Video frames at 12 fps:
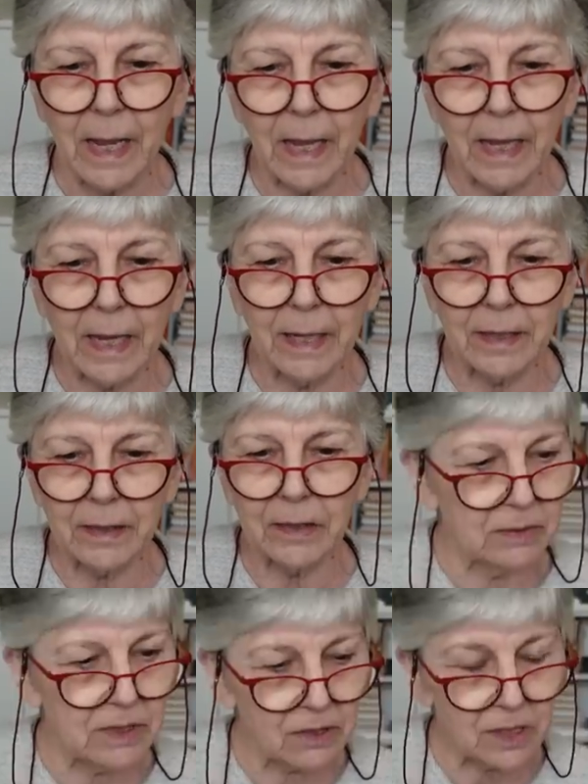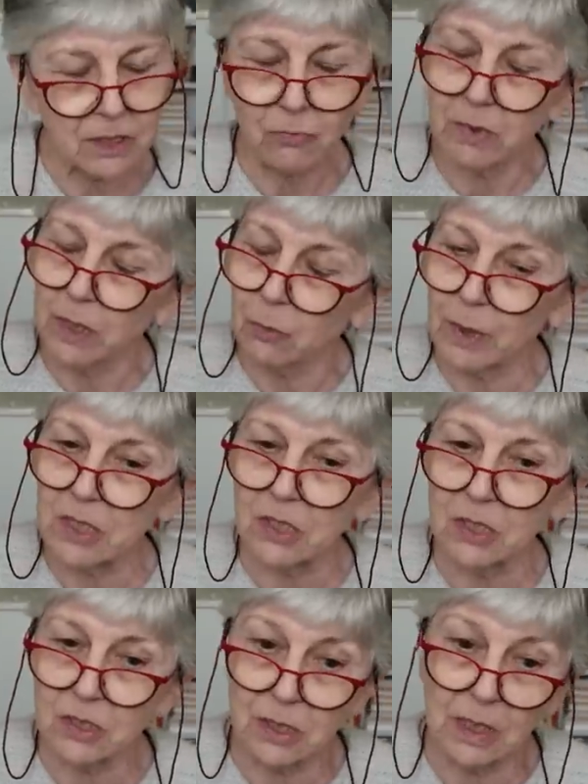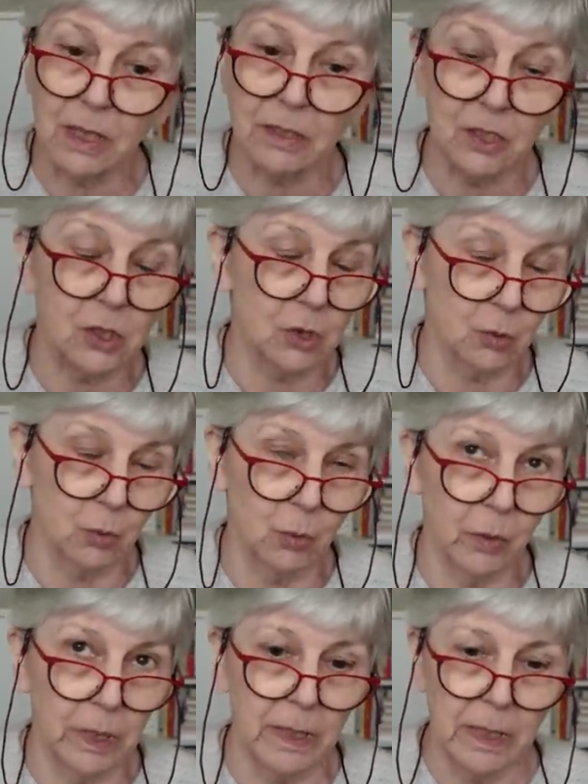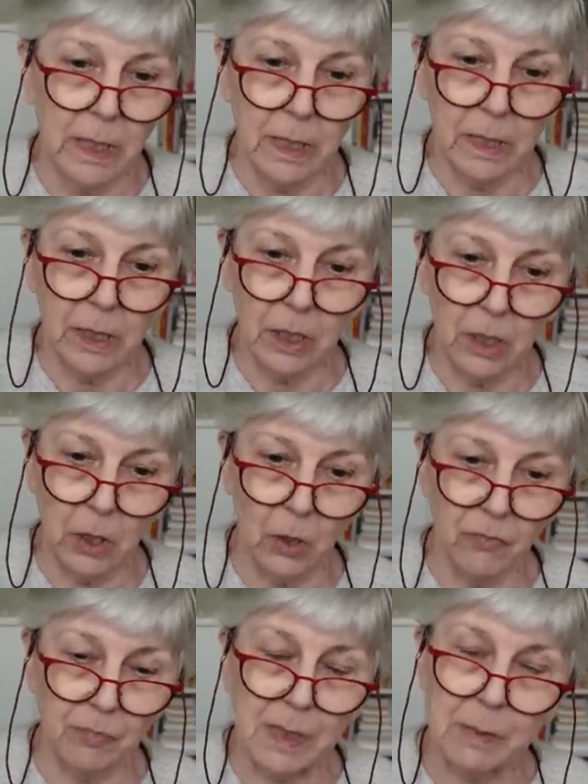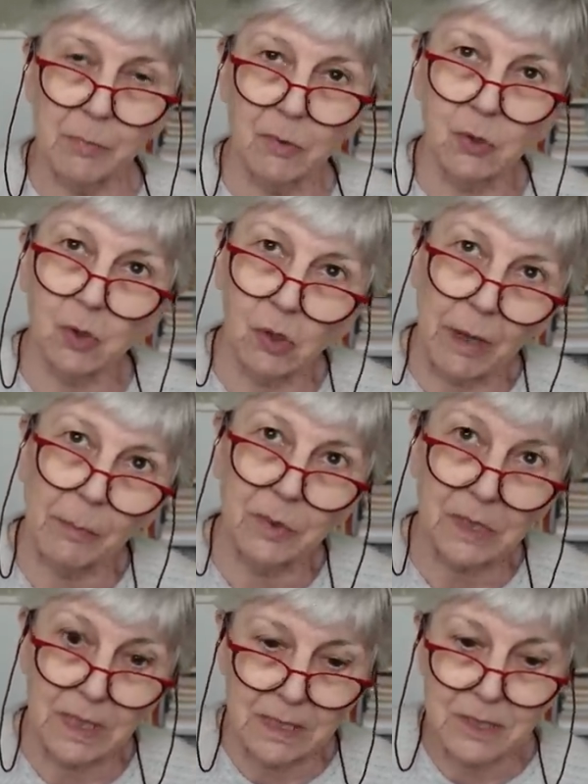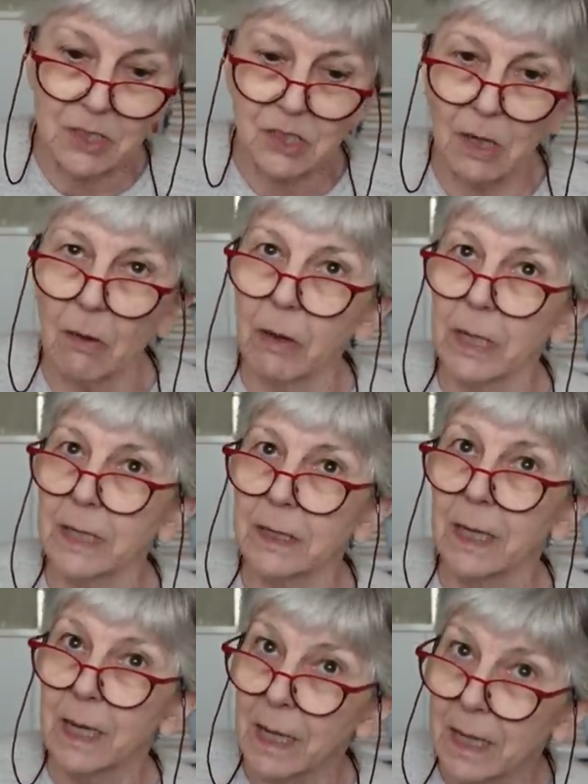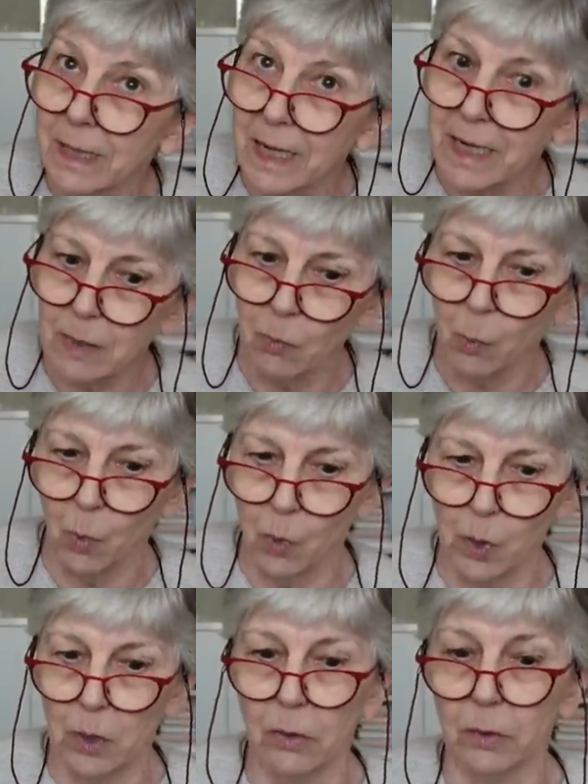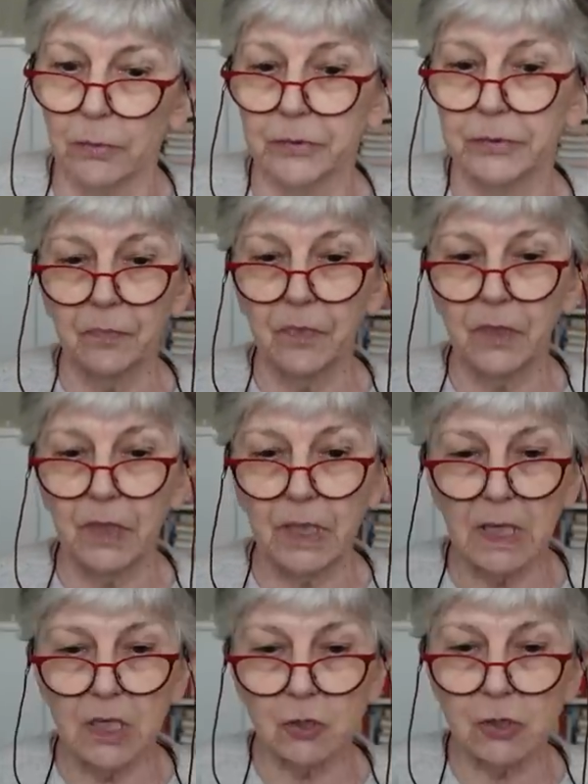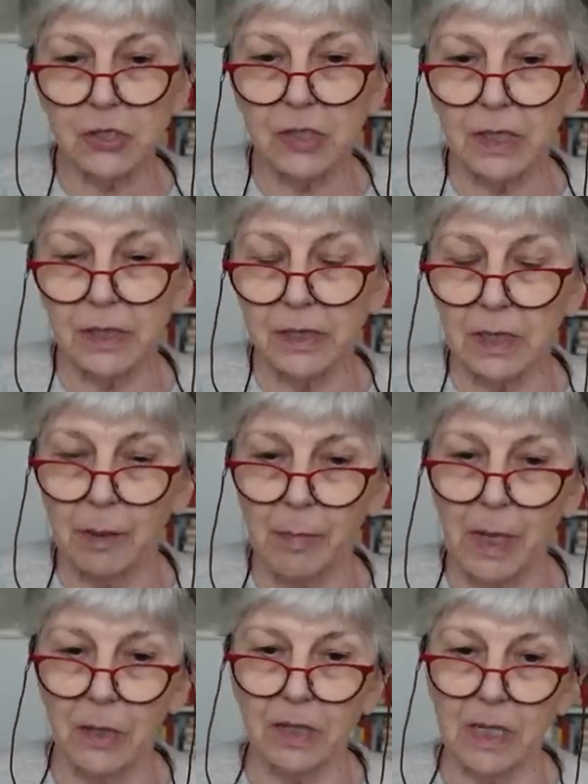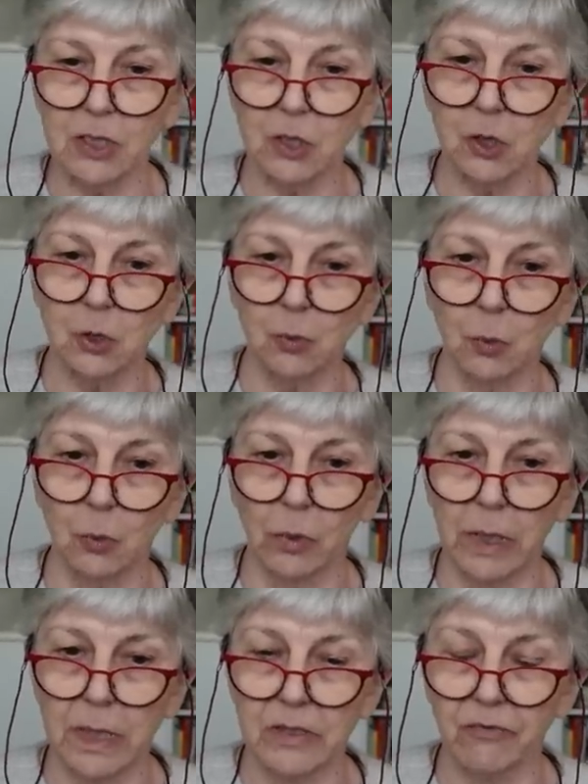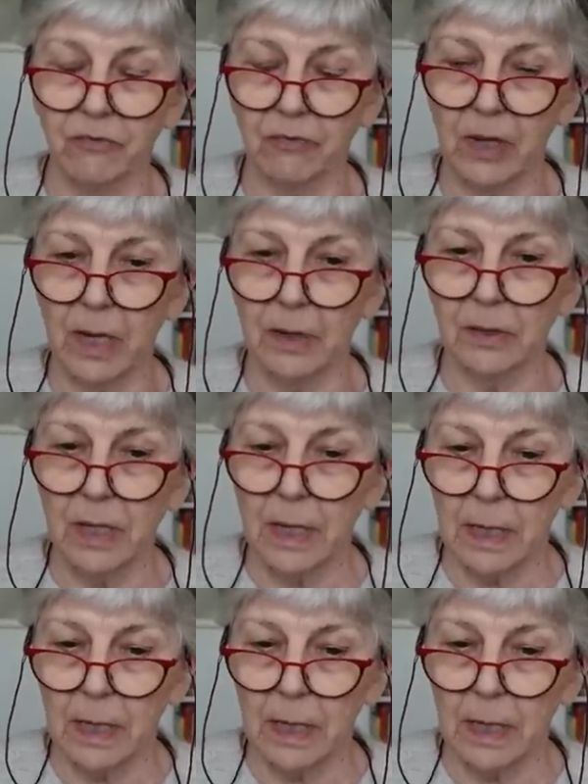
And Death end re;Quest is another story uh, of people trapped inside a game world. The interesting thing about that story is that